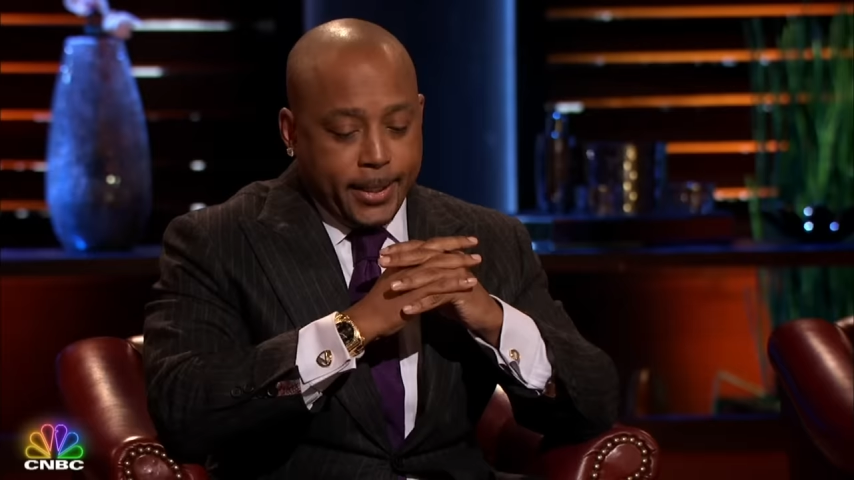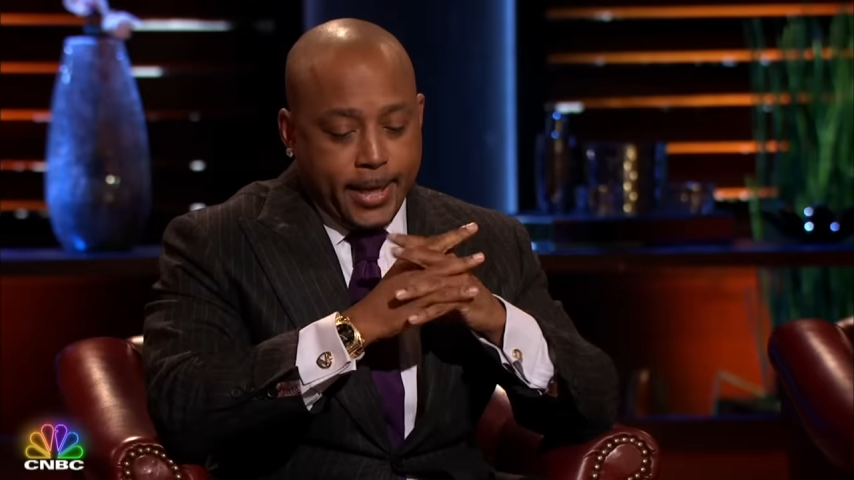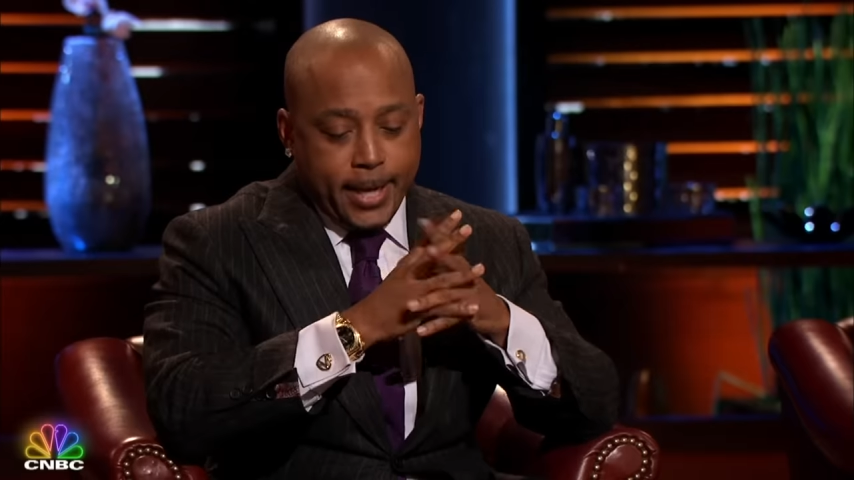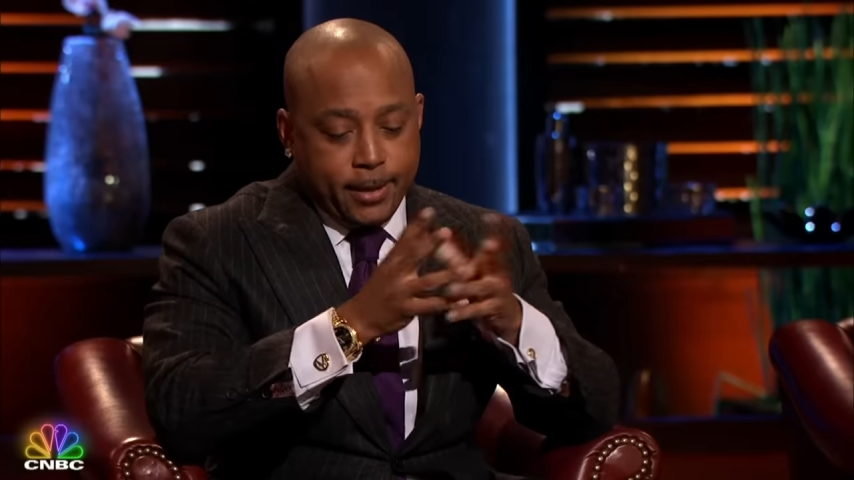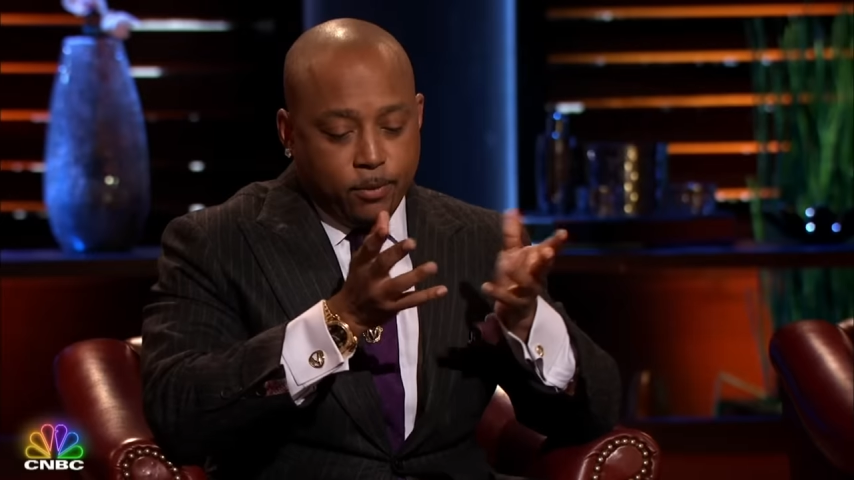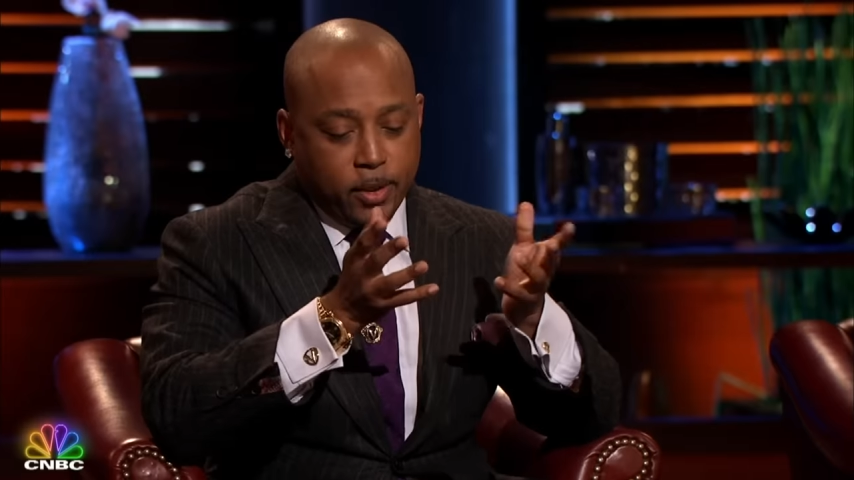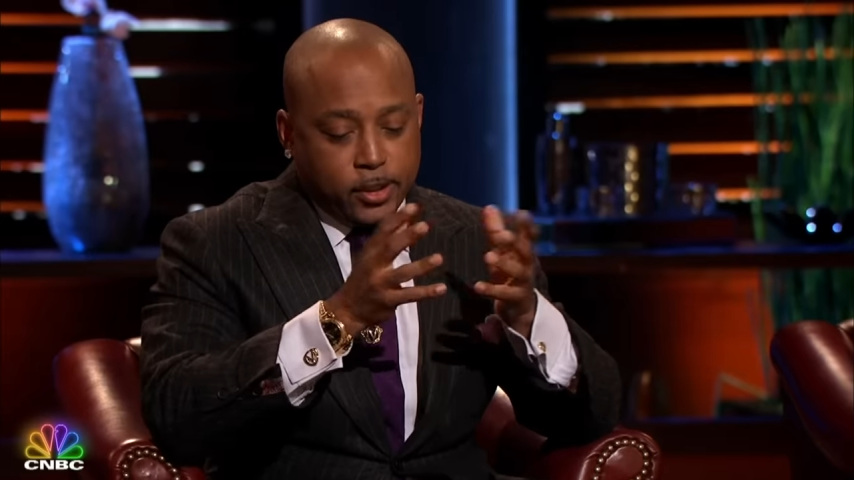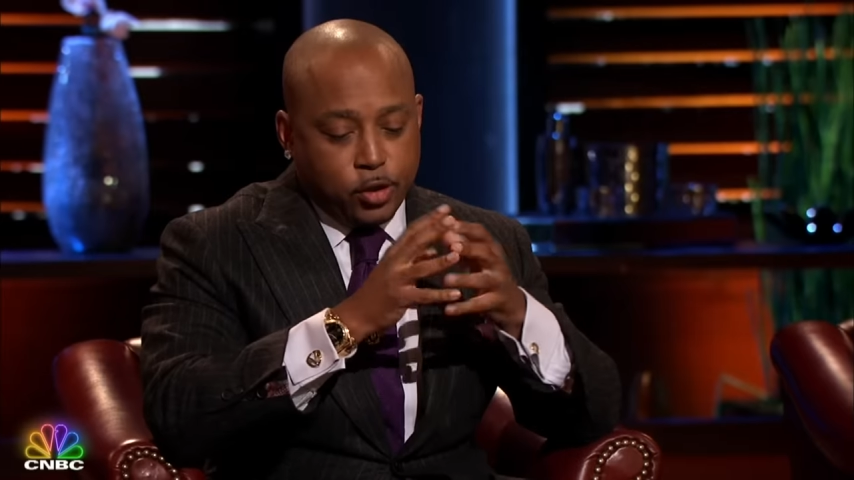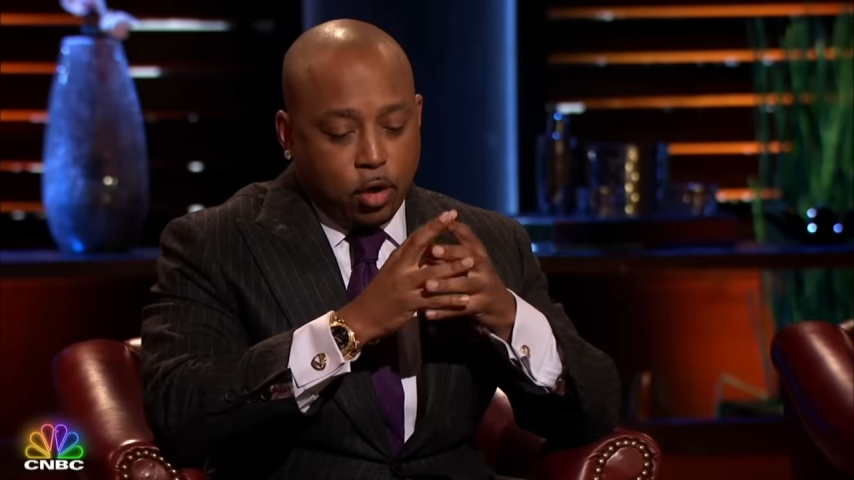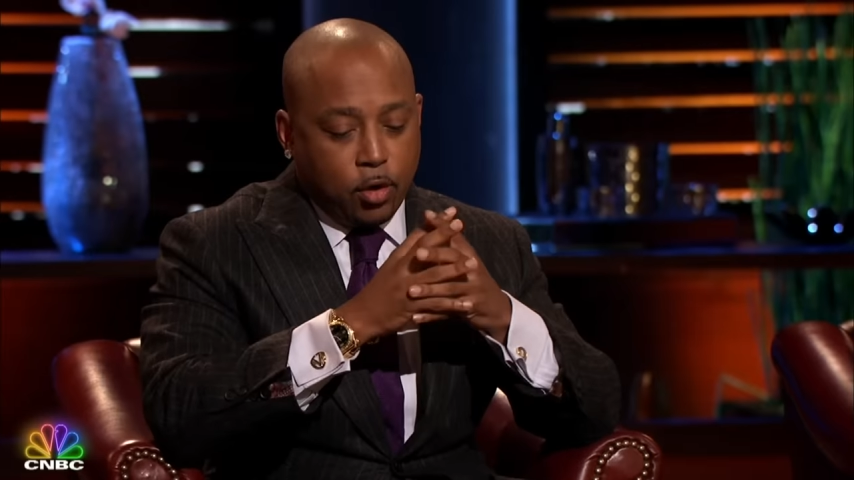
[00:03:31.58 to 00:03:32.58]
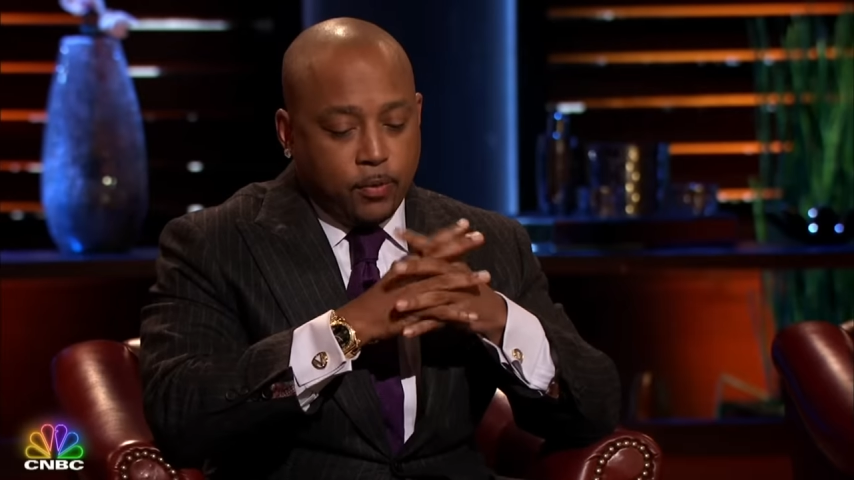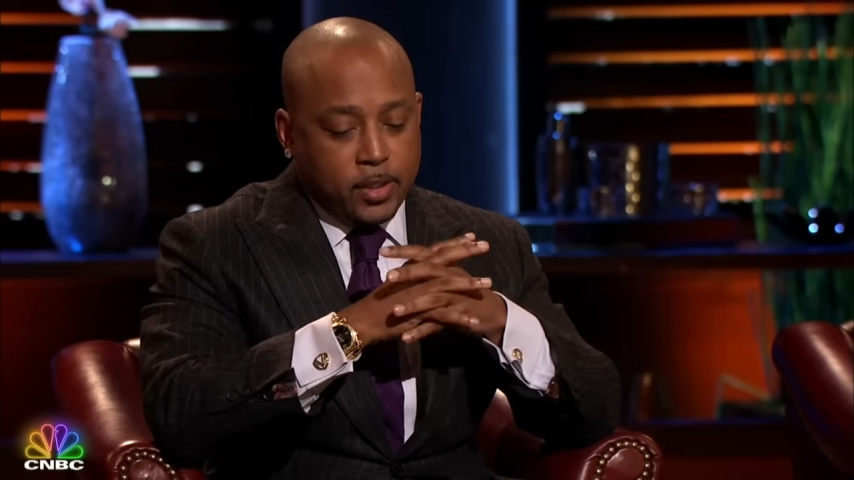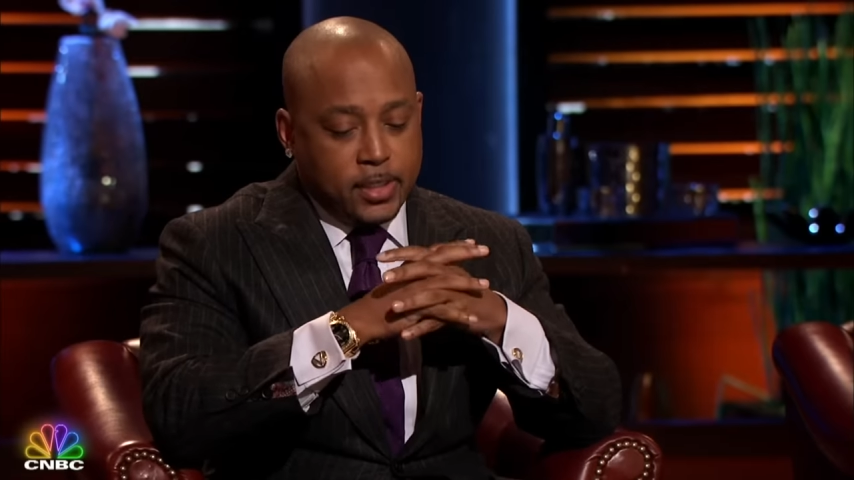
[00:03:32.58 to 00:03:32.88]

And we can start off with a